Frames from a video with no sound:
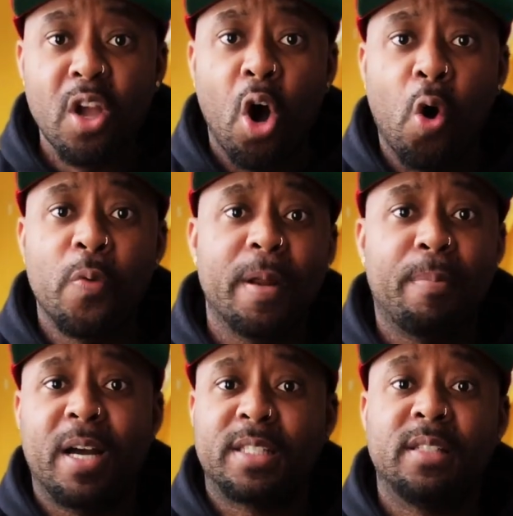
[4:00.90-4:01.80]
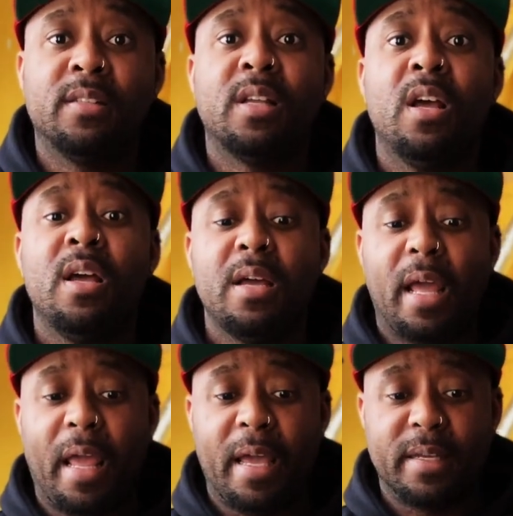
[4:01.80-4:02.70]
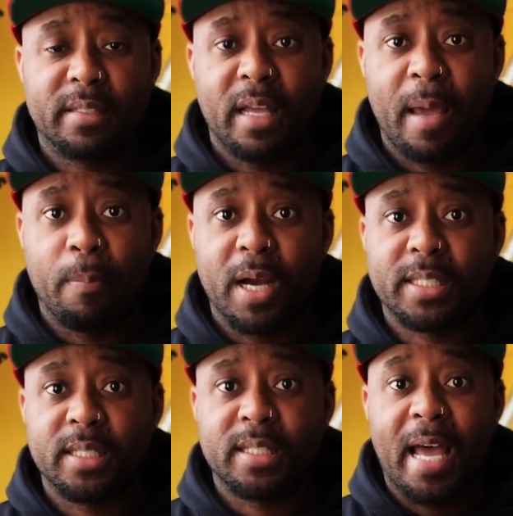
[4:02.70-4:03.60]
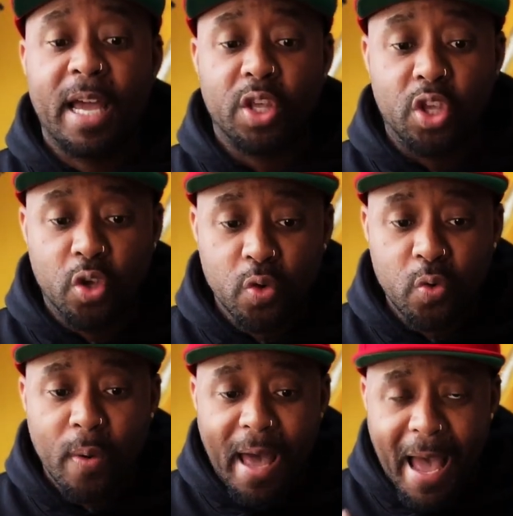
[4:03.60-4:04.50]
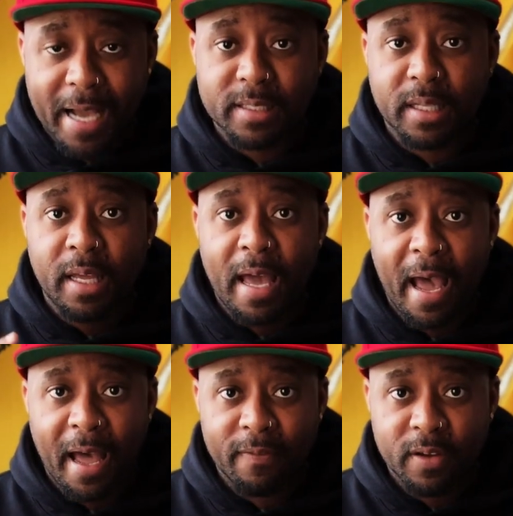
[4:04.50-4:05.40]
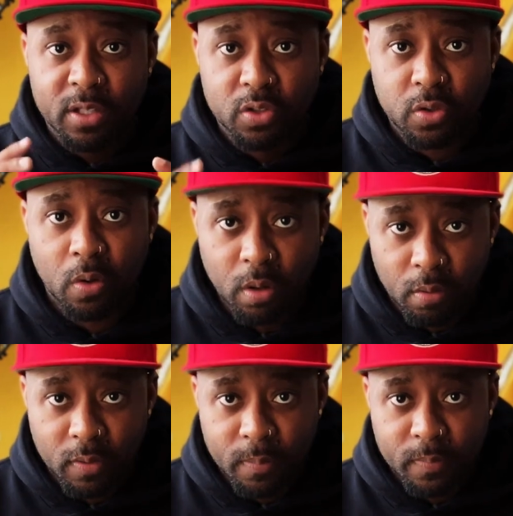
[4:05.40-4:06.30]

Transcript: Owned impressions is impressions that you actually have control over.